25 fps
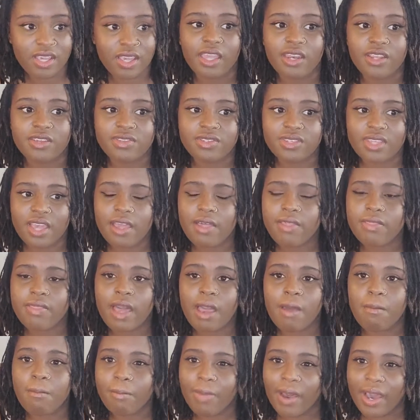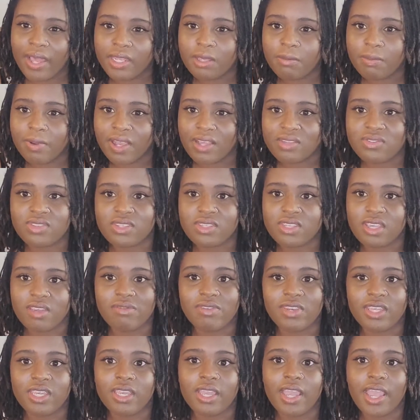It is said that body
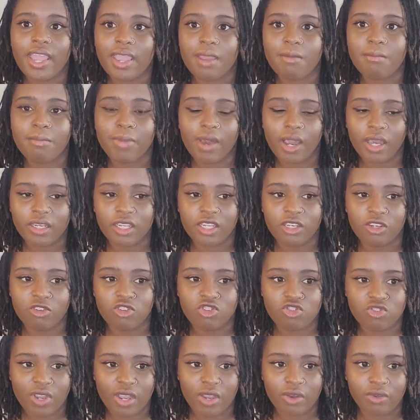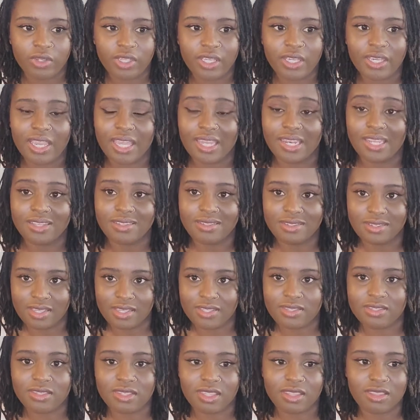positivity and body neutrality can
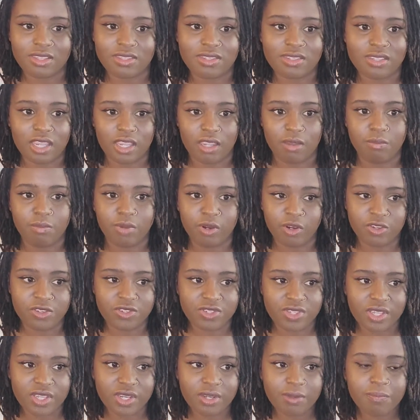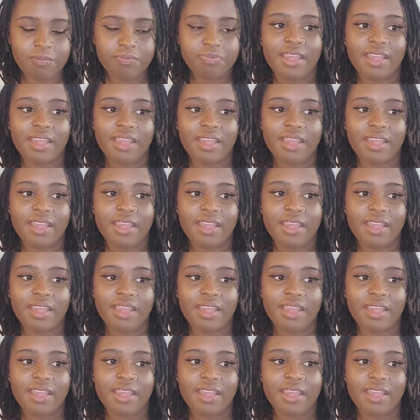exist in the same person,